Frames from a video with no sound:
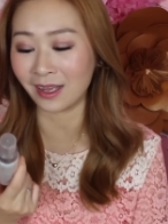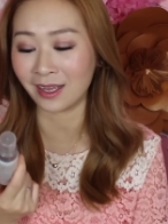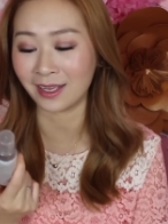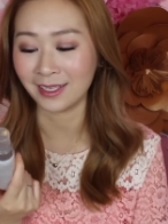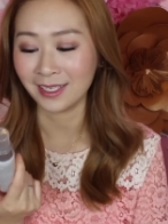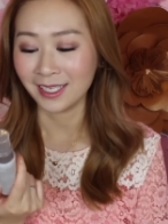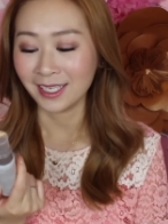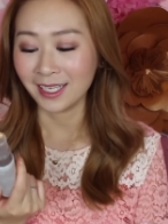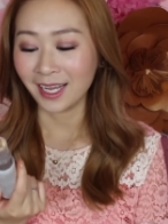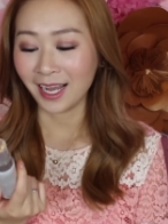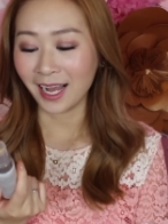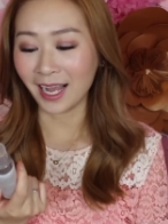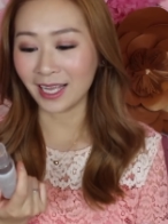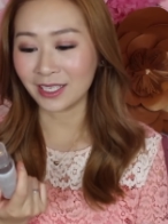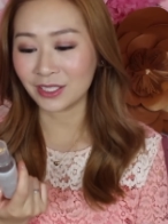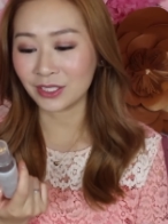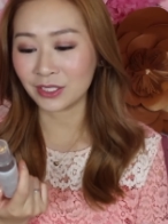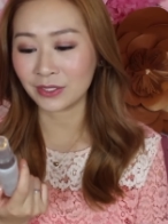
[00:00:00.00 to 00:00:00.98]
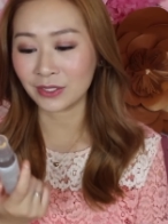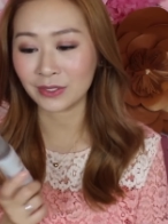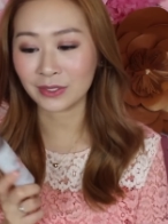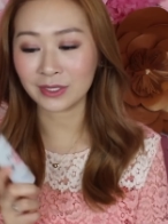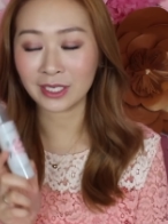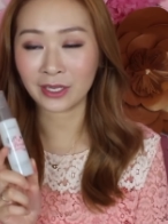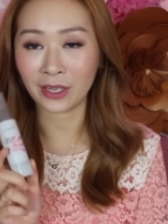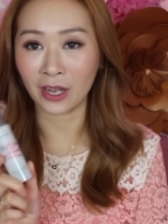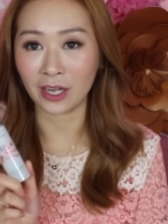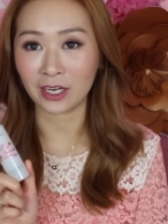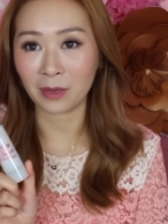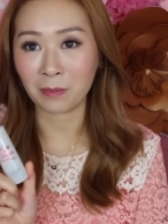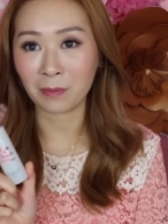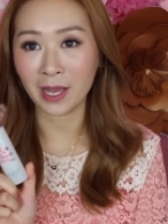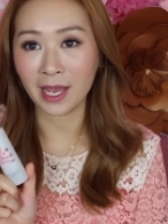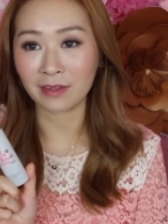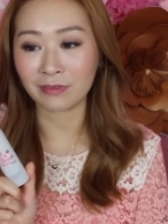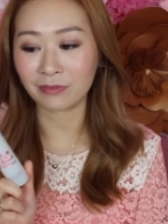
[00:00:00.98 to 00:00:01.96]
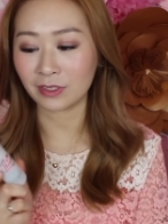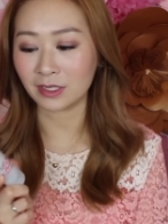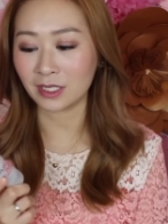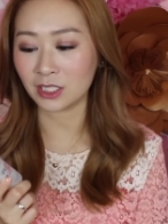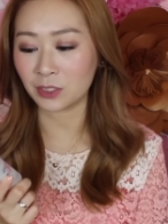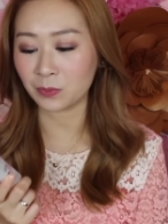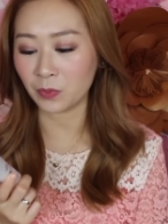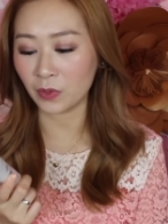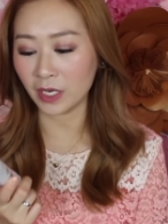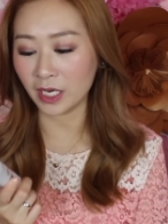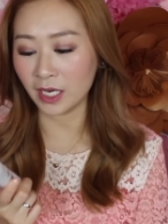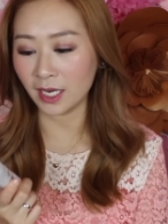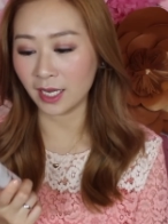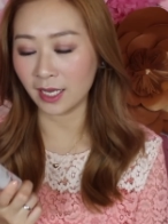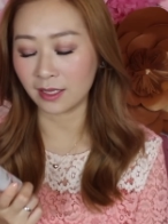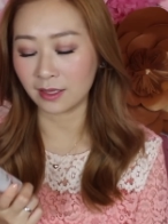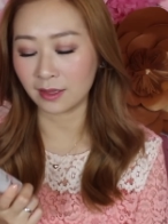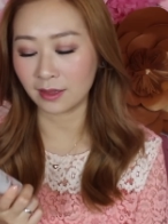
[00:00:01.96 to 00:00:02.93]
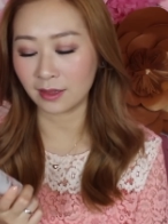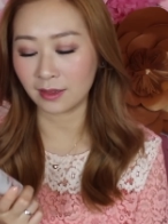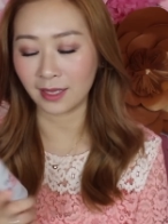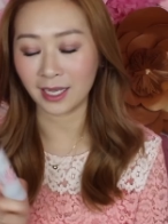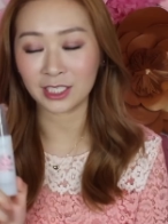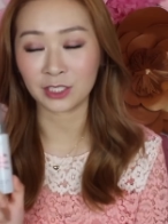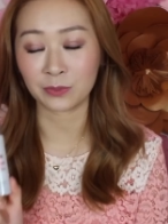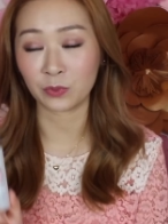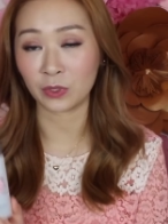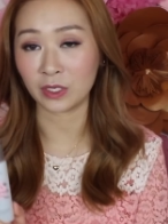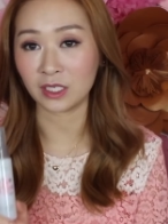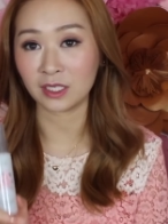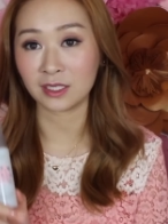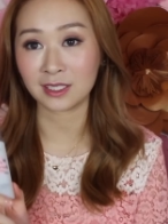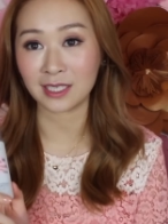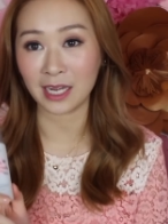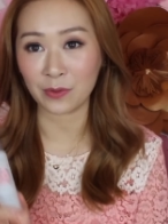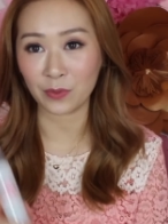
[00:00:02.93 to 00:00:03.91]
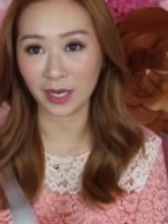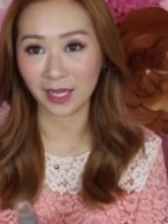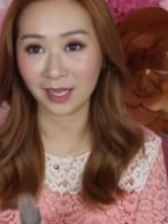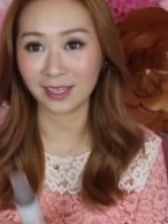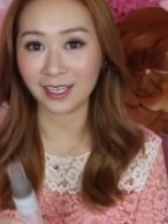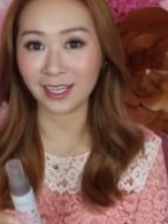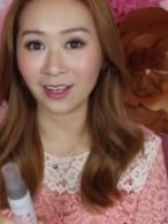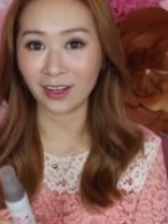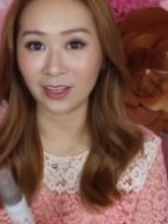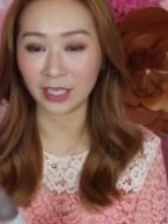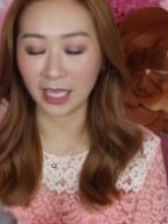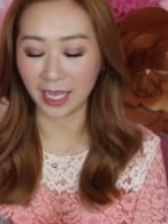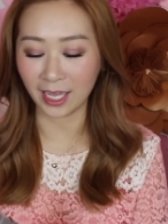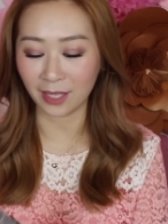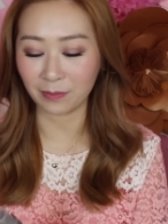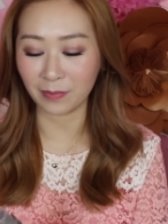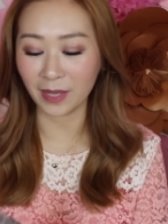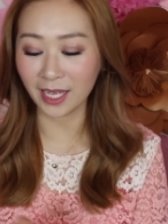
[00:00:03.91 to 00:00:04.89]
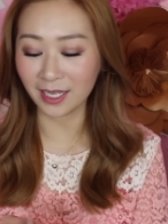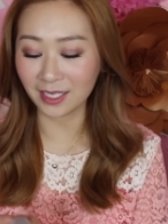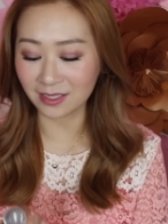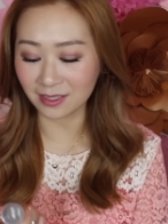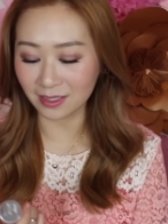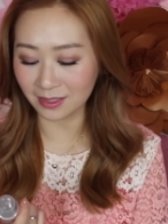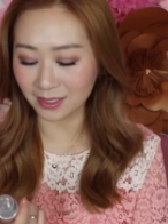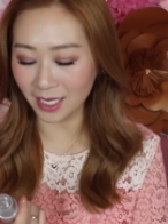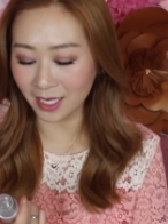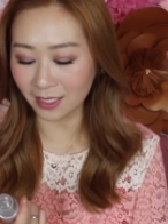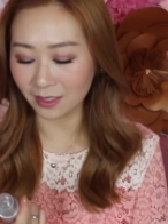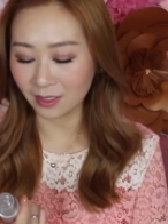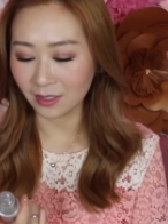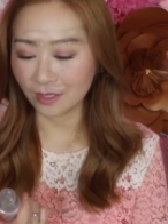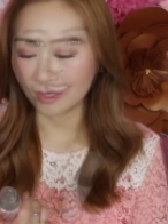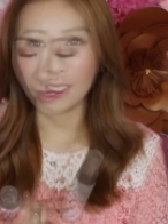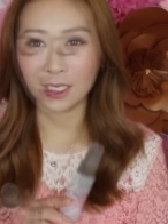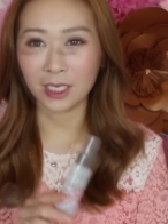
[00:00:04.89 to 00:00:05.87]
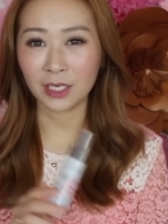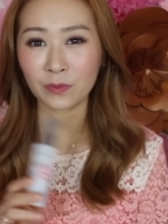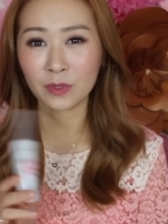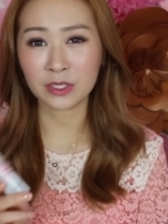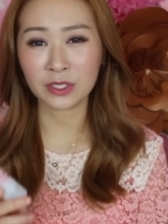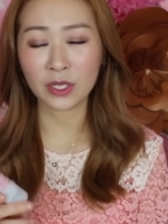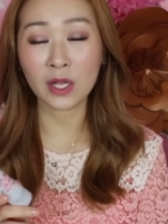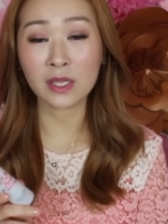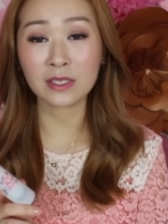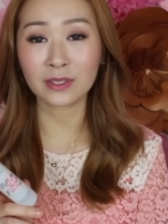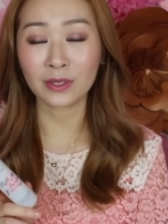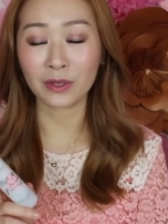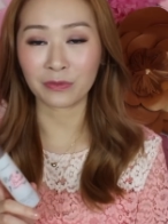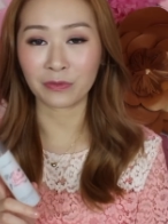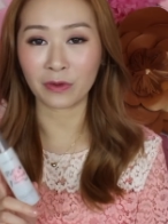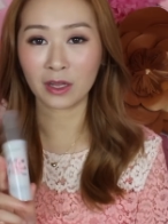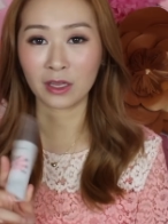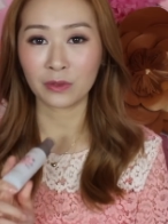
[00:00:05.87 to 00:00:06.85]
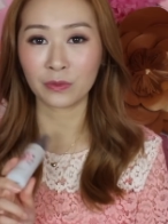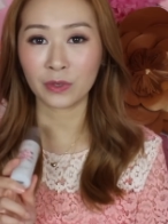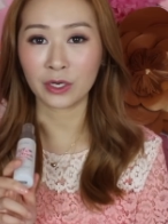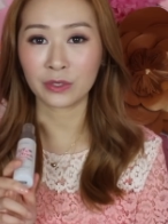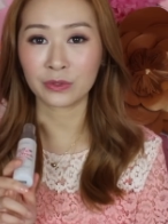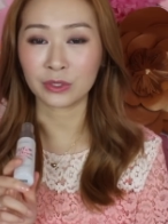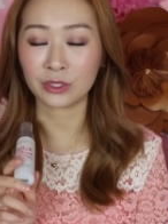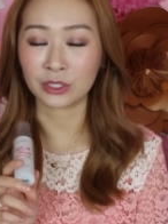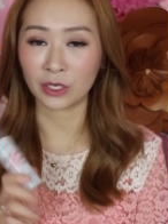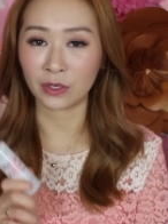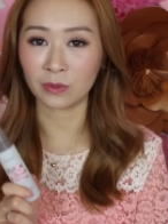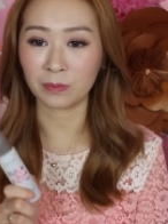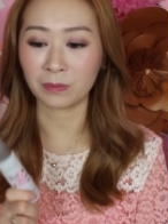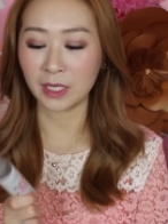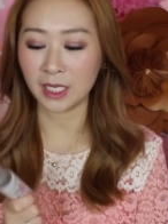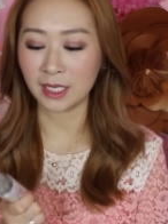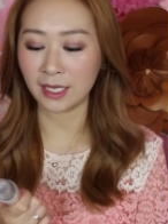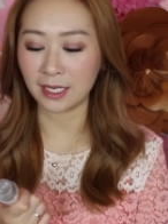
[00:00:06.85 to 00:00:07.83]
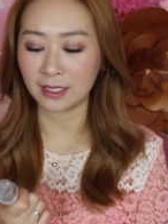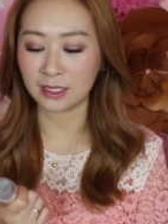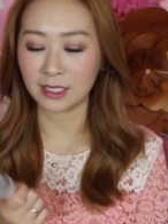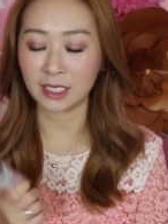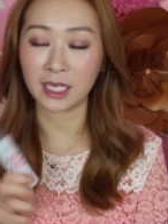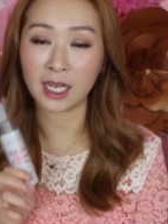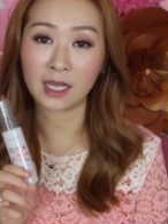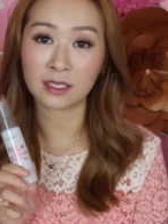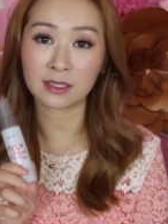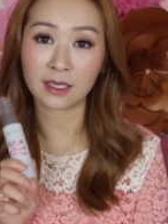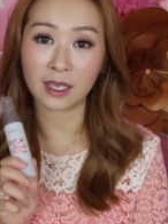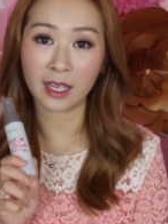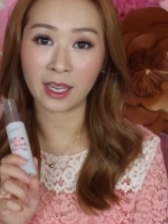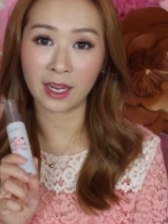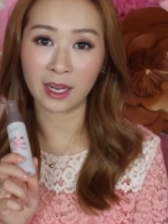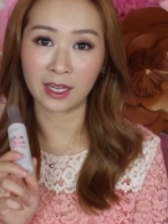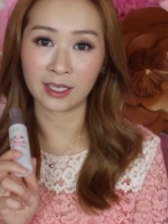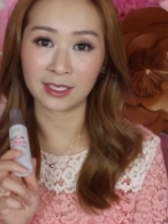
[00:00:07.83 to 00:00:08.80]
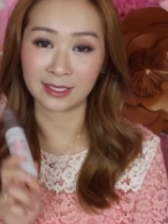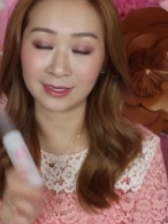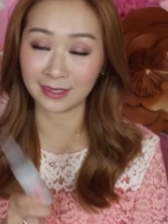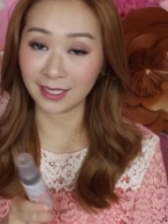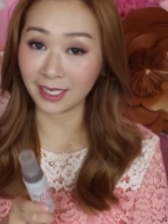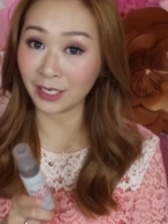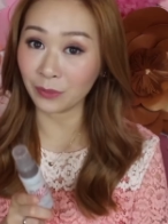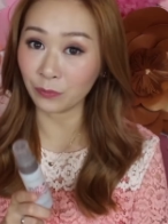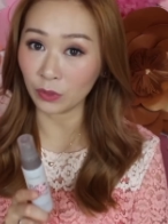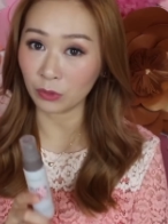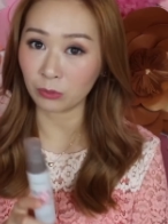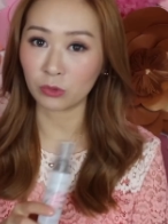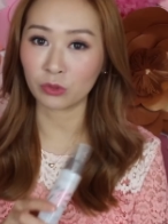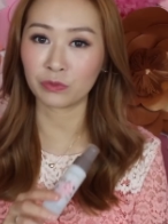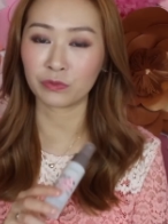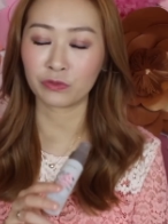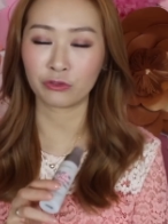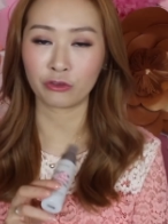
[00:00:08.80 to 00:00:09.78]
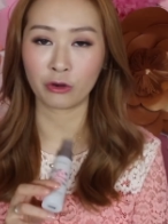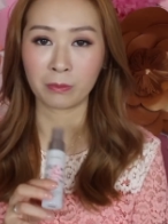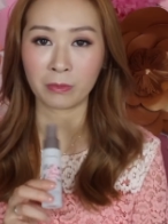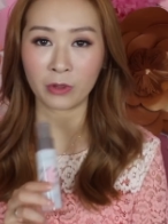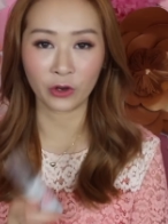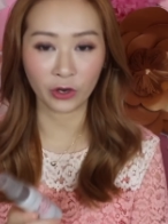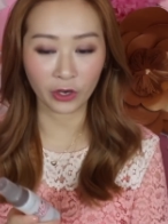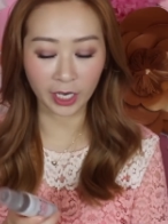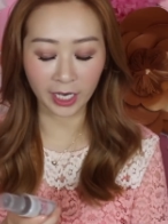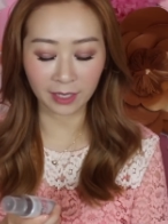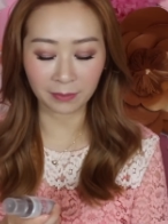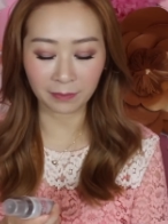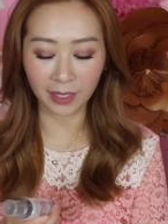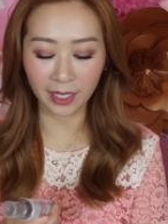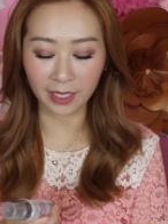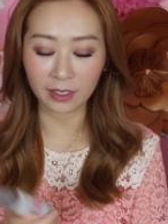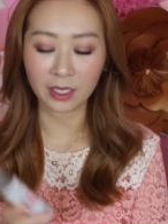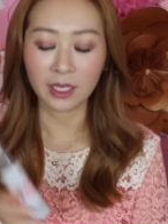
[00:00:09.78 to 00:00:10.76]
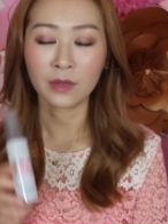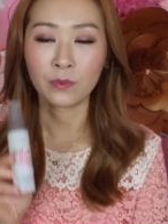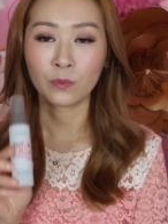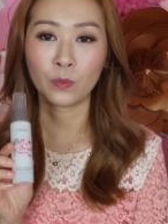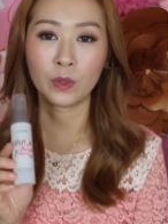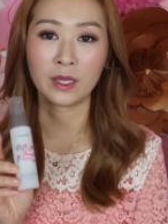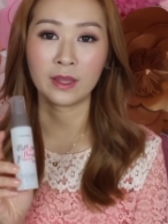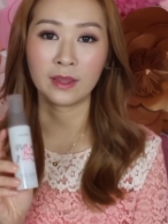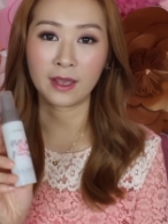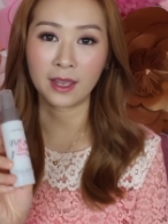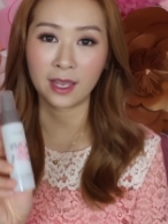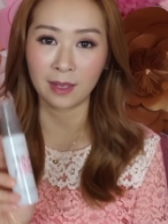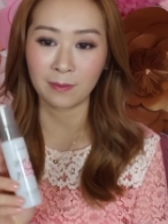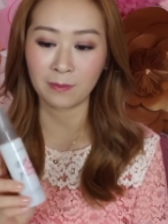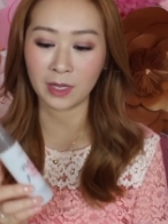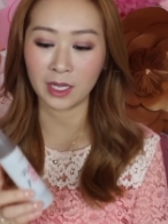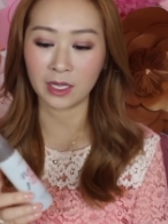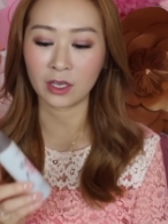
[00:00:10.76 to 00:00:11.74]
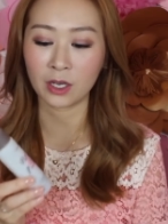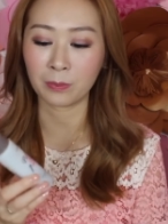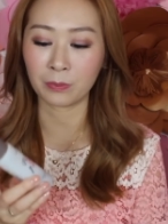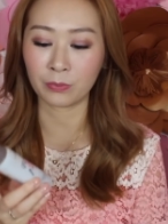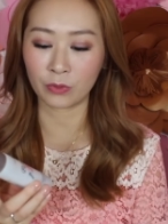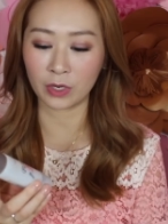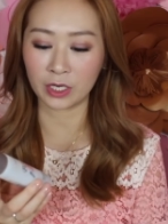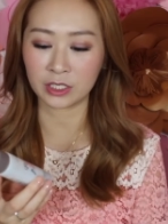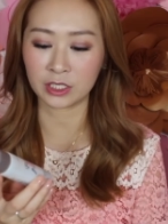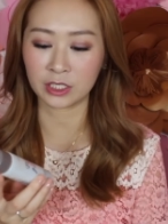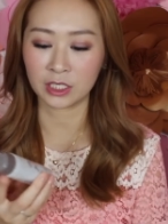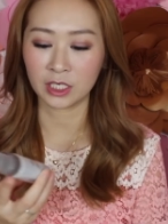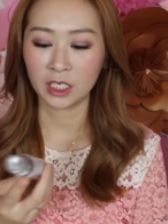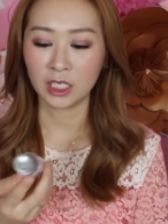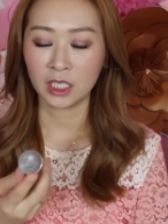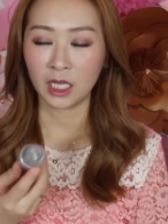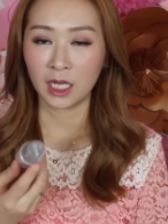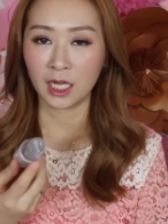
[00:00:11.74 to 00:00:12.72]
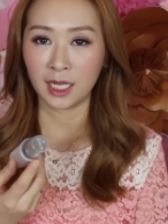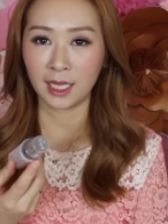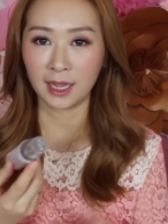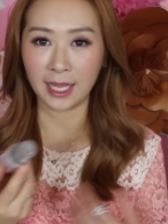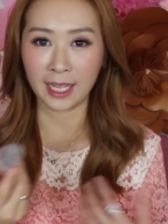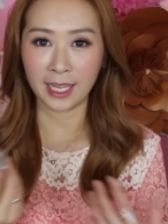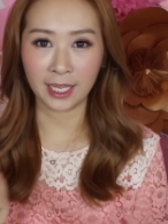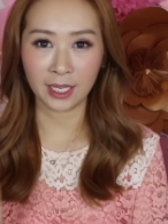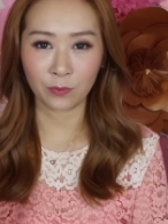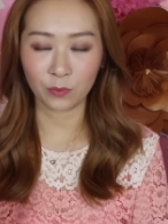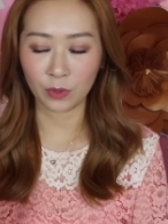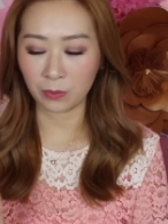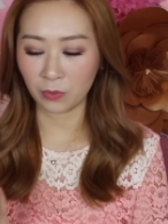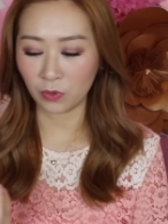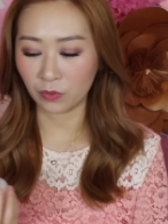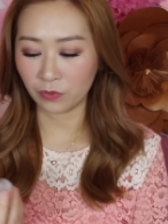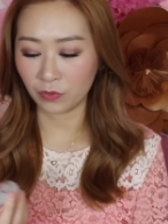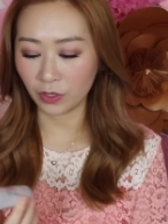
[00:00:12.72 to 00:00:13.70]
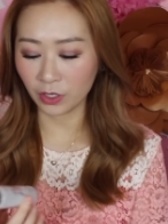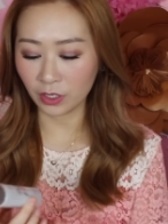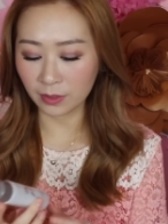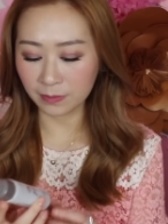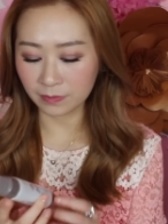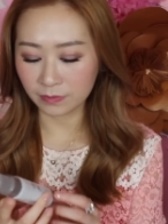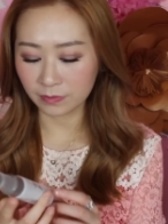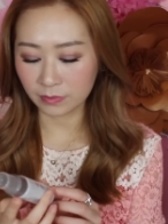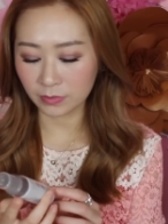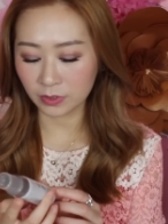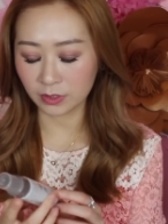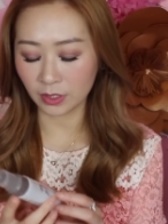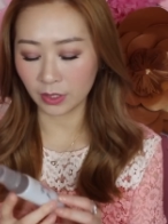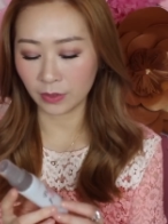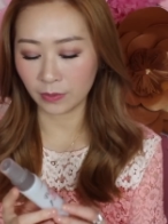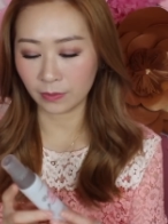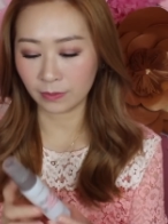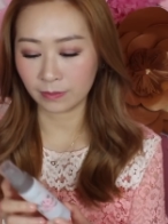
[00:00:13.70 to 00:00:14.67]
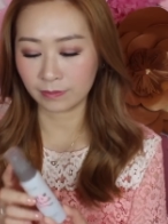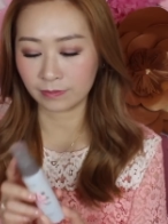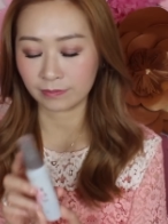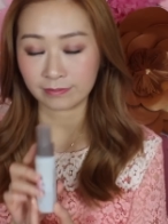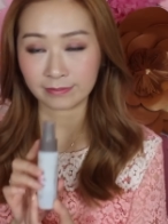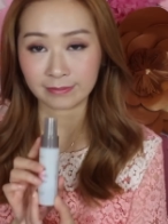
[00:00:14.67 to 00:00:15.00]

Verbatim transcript: I just used a cotton pad for this spray and I sprayed it directly on the handbag as I said. It was also a follower who told me that she got a stain removed from her handbag with a makeup brush like remover so